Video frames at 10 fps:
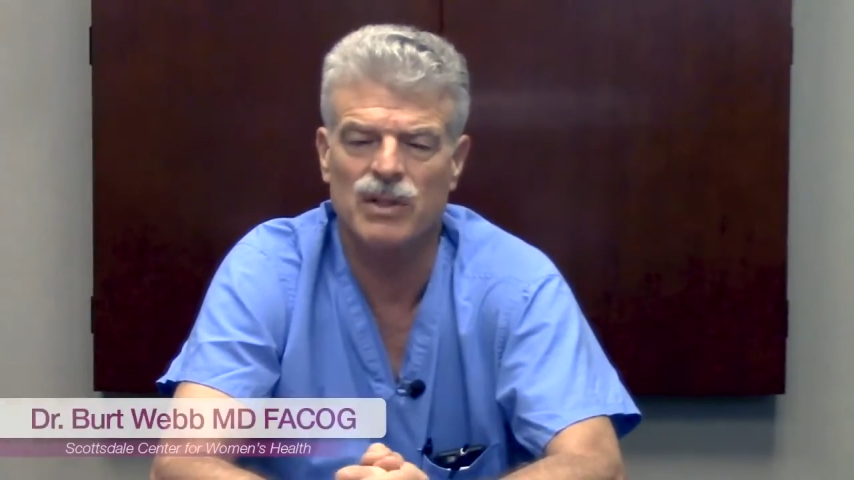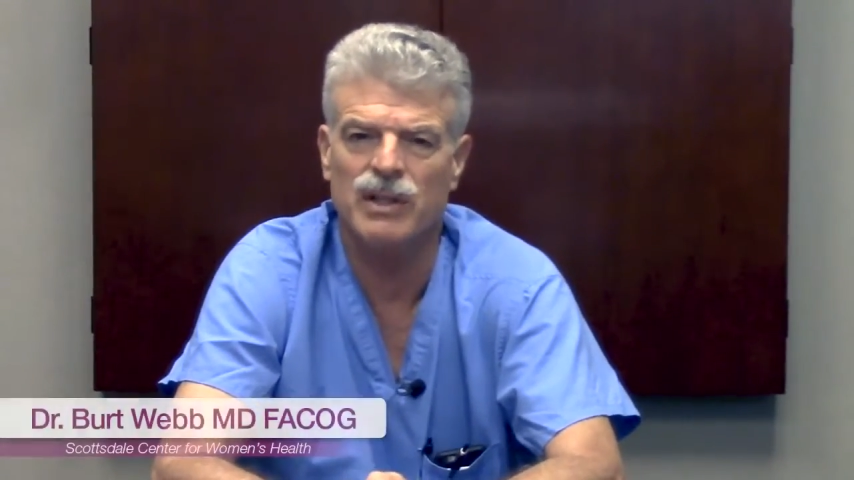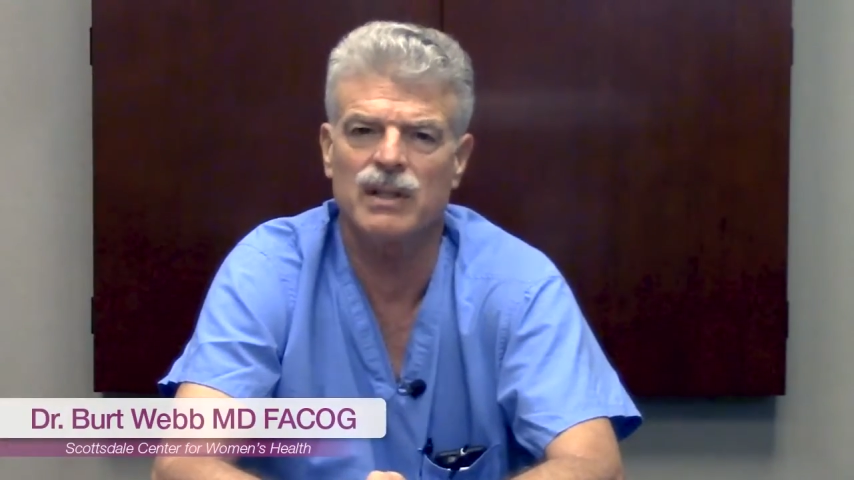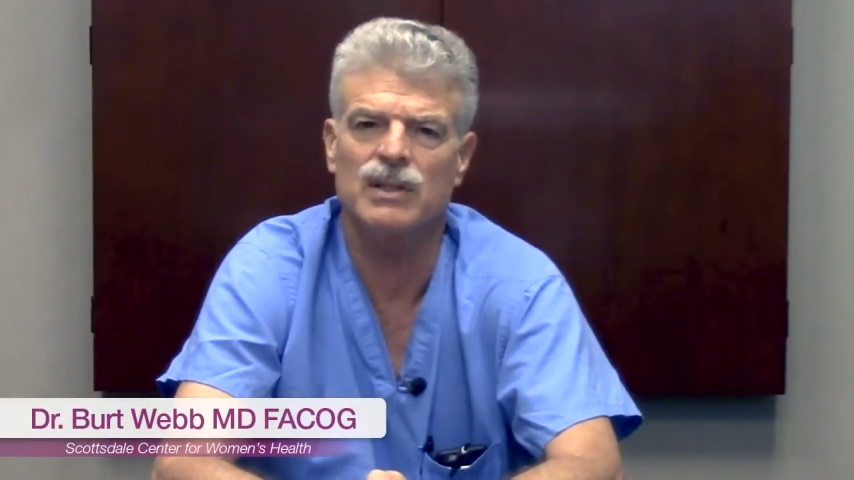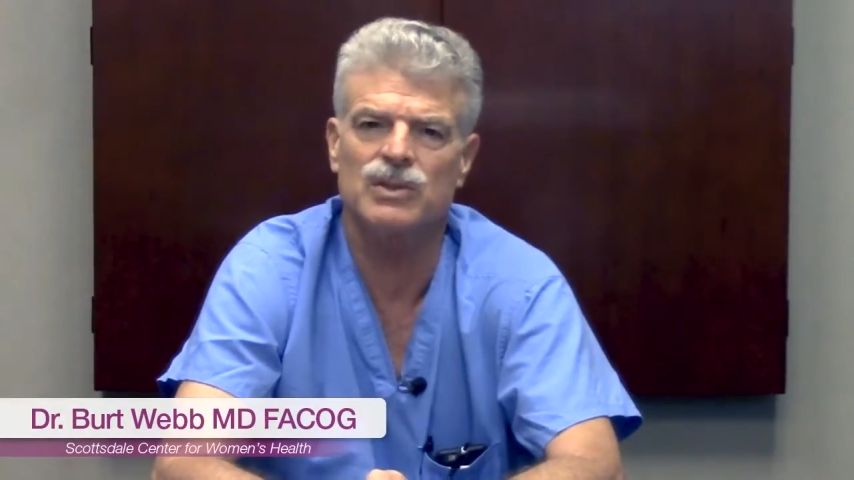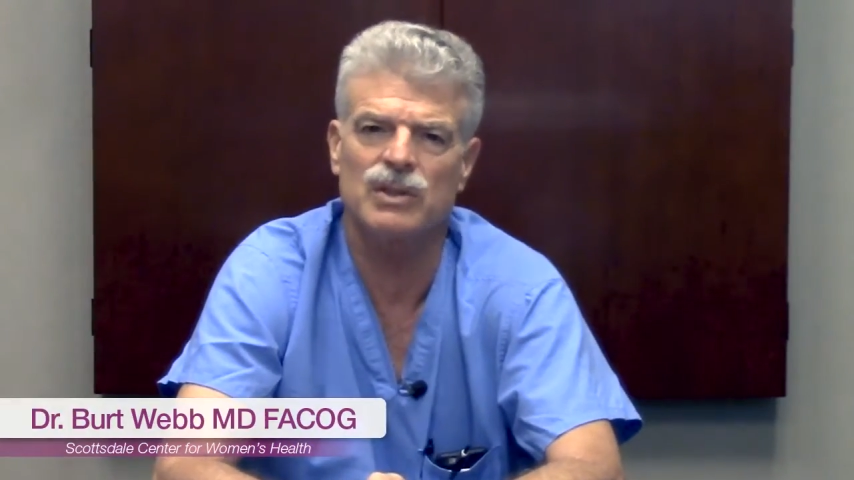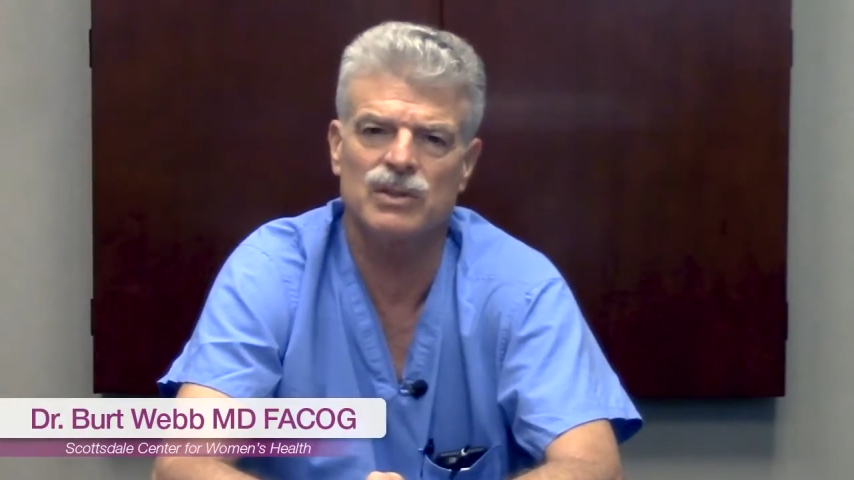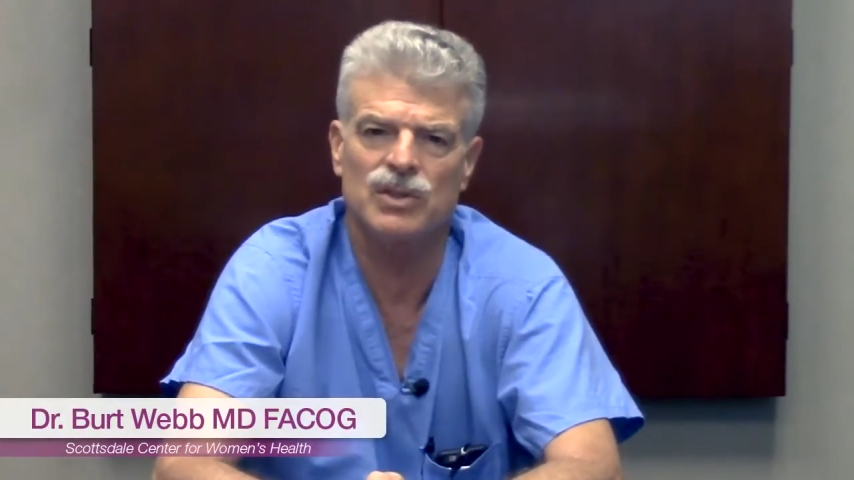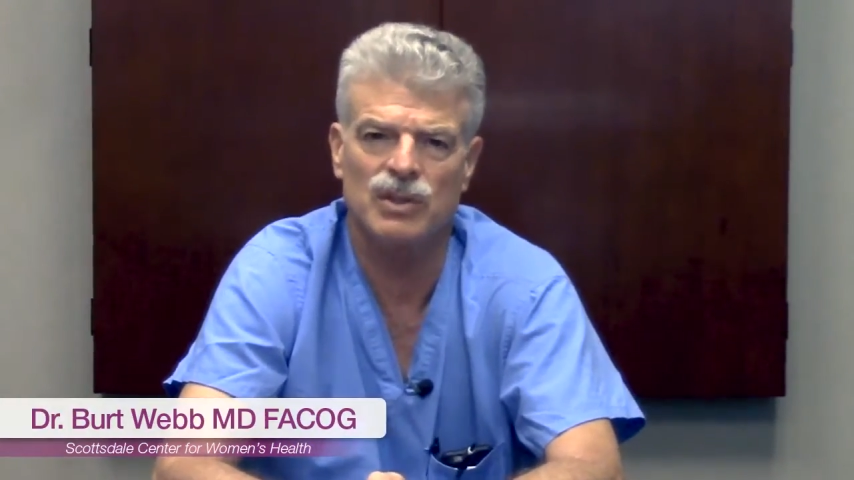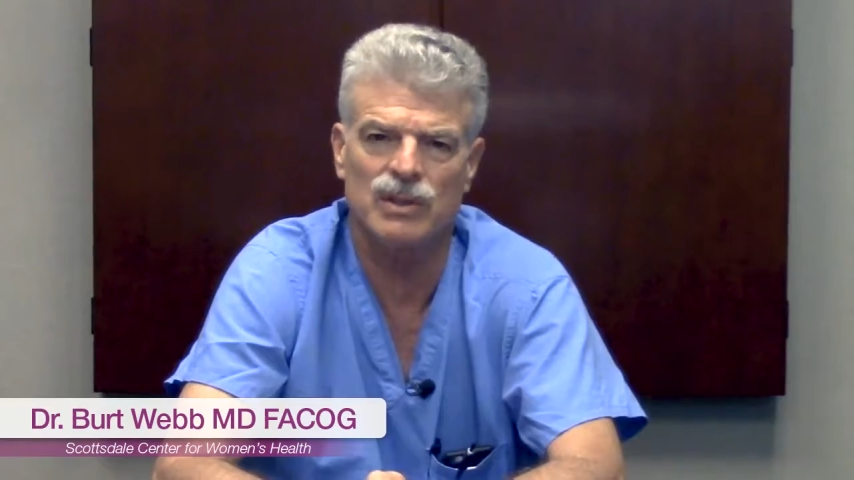looking at your
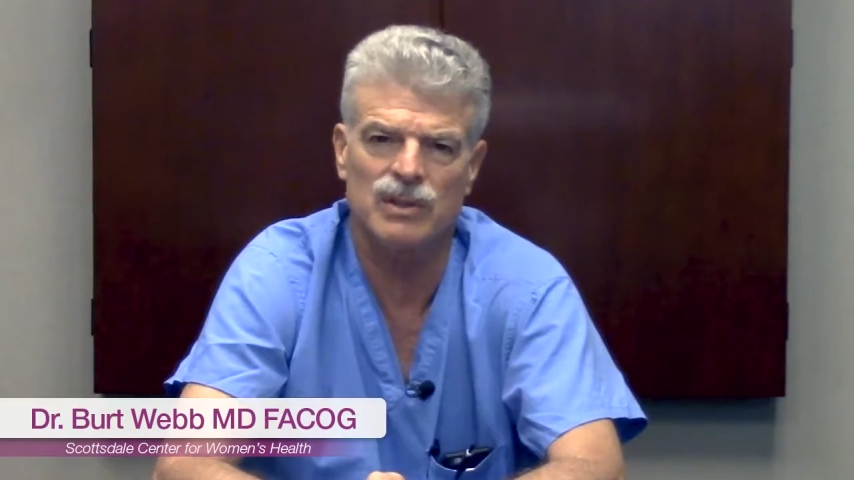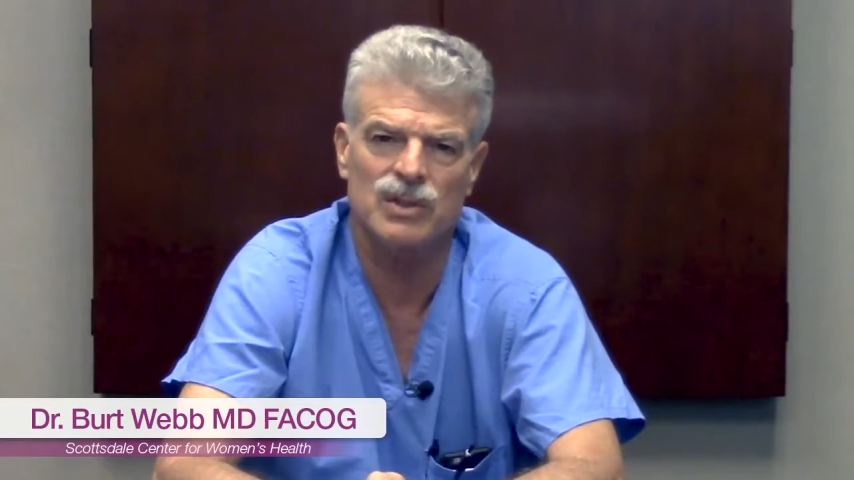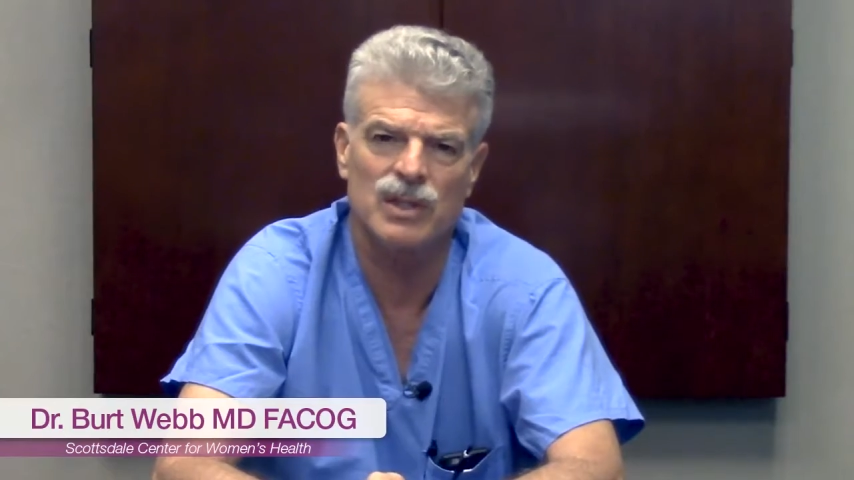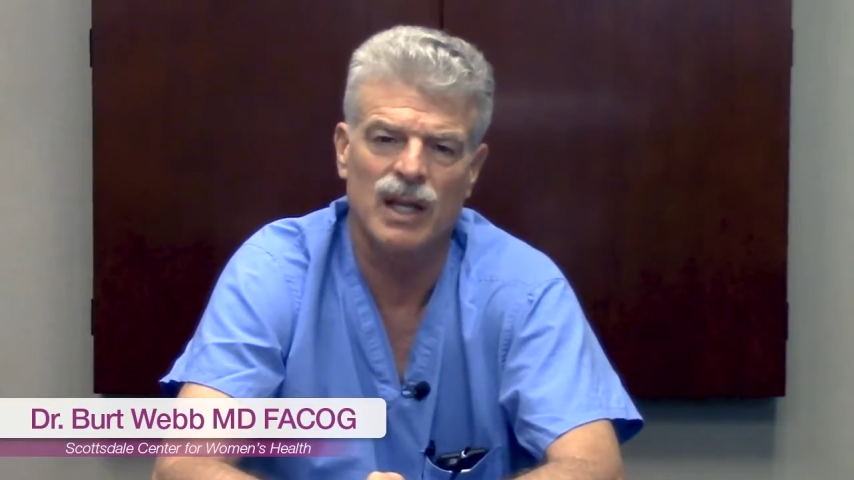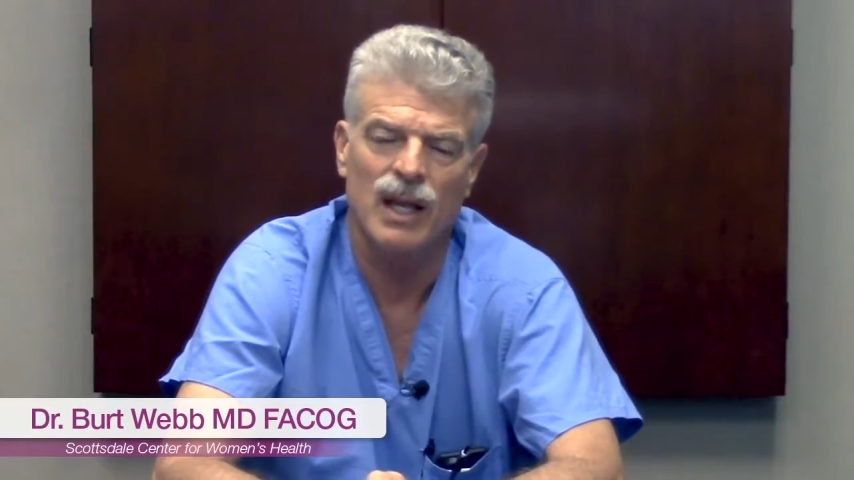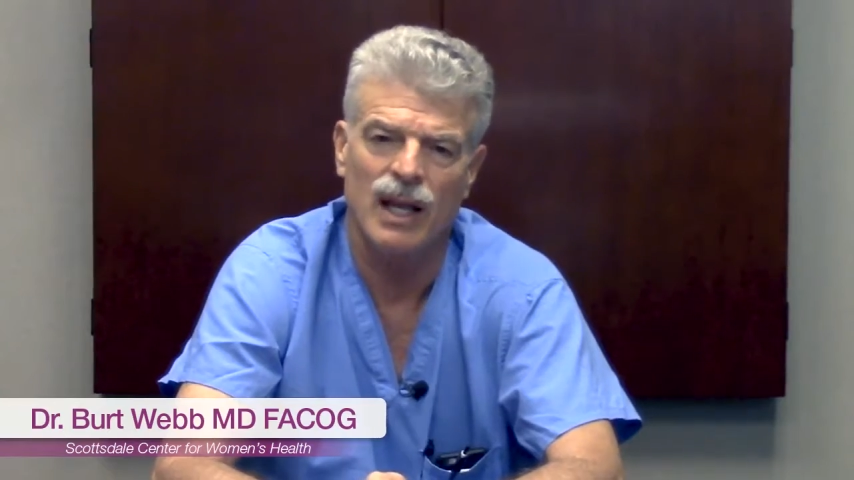insurance,